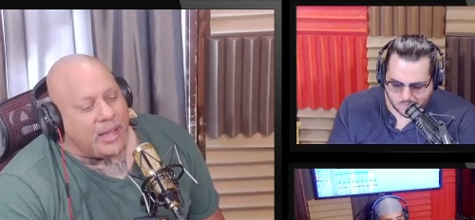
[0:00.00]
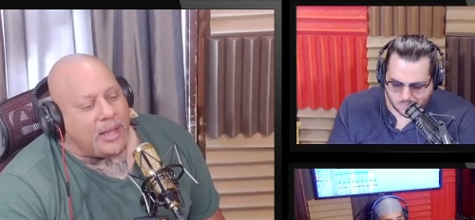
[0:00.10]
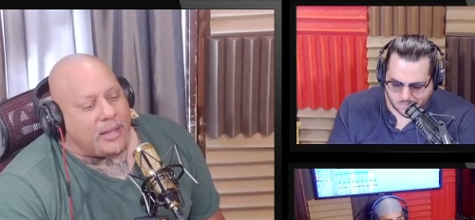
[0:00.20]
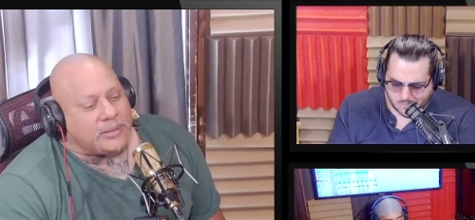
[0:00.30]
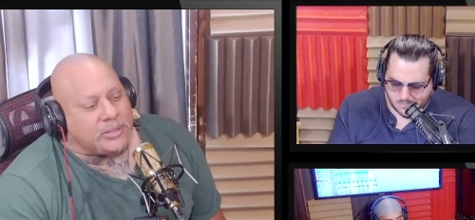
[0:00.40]

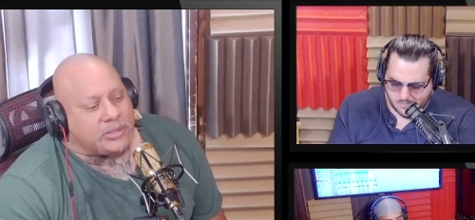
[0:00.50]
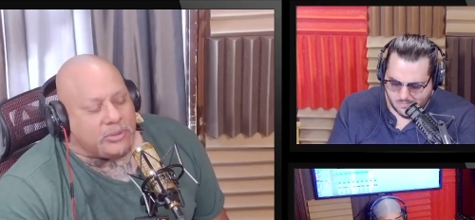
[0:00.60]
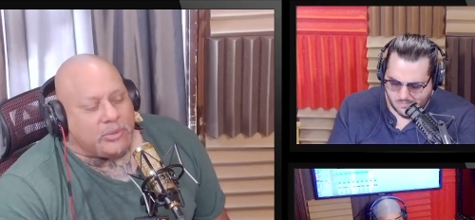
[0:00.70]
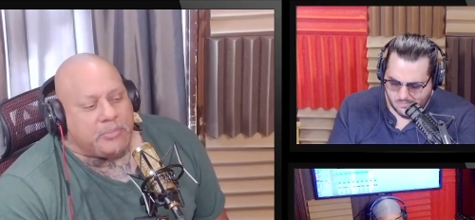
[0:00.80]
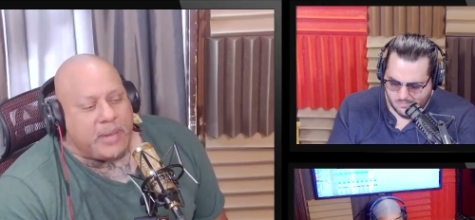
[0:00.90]
Speaker 1: dude made
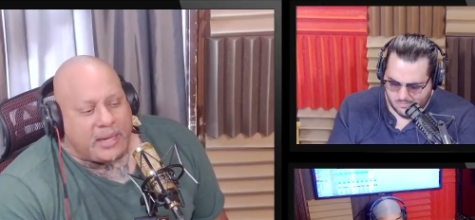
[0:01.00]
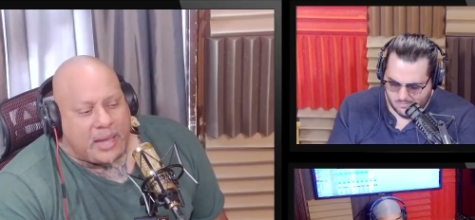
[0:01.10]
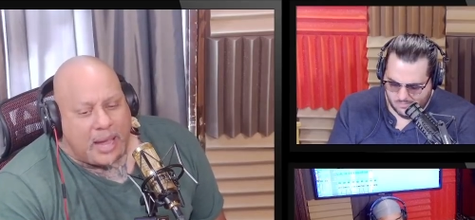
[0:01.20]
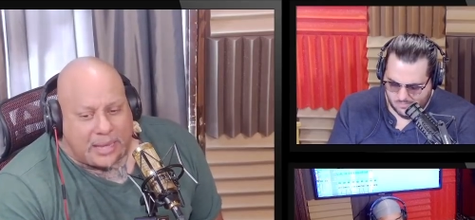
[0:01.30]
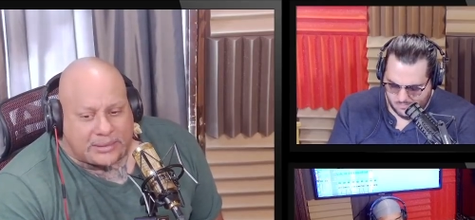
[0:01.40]

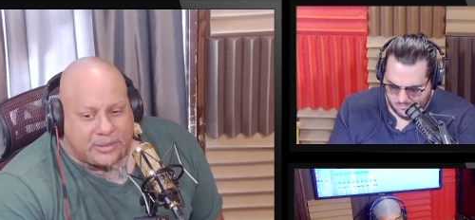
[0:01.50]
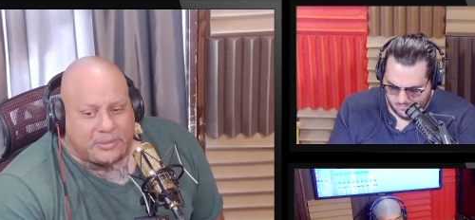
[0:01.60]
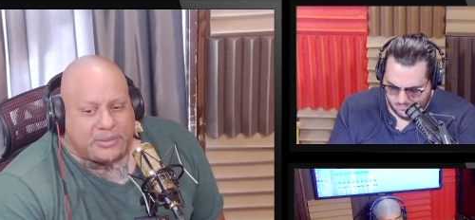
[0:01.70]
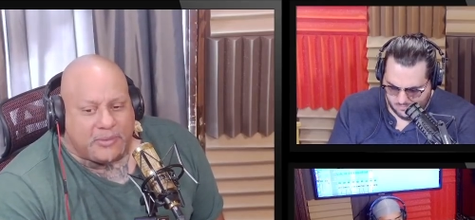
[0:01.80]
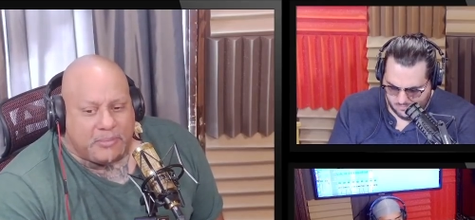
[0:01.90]
costumes for me
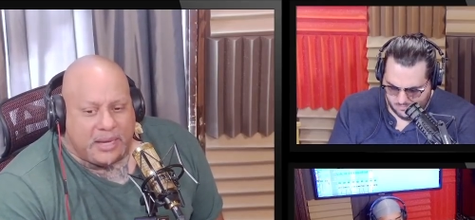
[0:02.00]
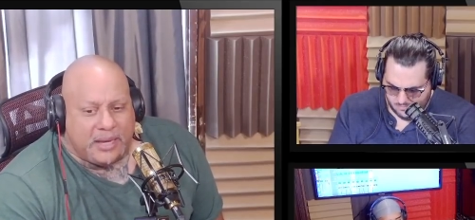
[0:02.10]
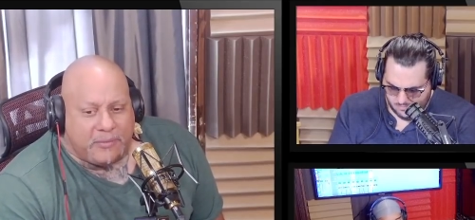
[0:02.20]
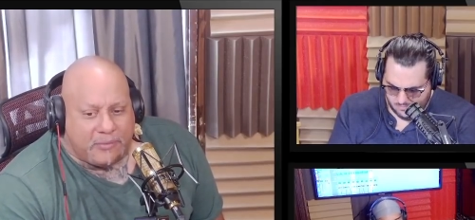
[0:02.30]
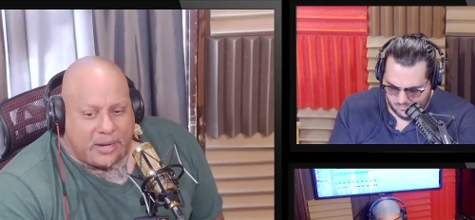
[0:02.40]
when I was
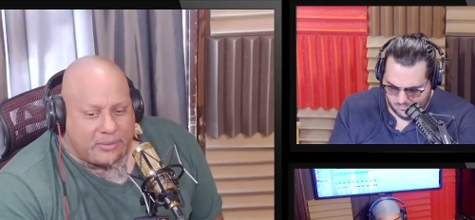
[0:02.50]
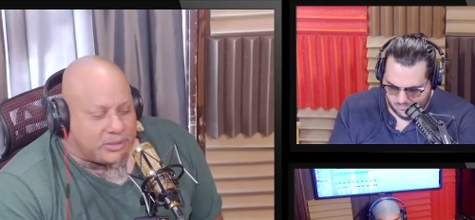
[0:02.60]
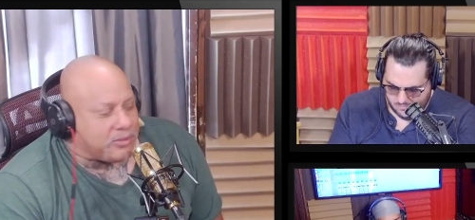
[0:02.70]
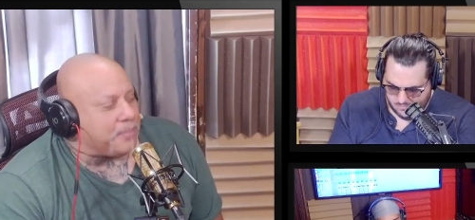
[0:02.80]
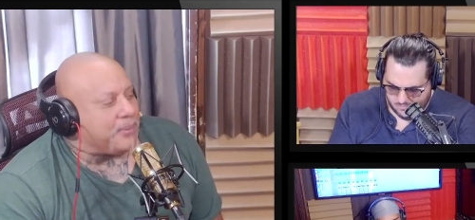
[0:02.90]
stripping and
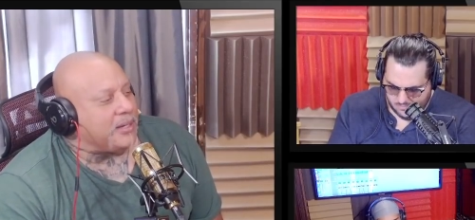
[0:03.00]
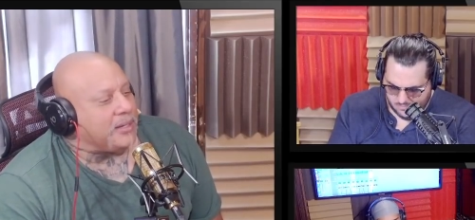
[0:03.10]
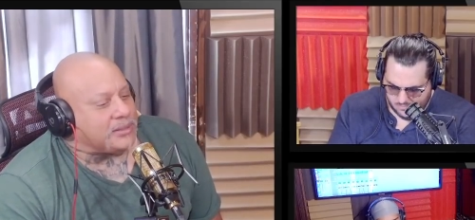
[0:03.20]
stuff.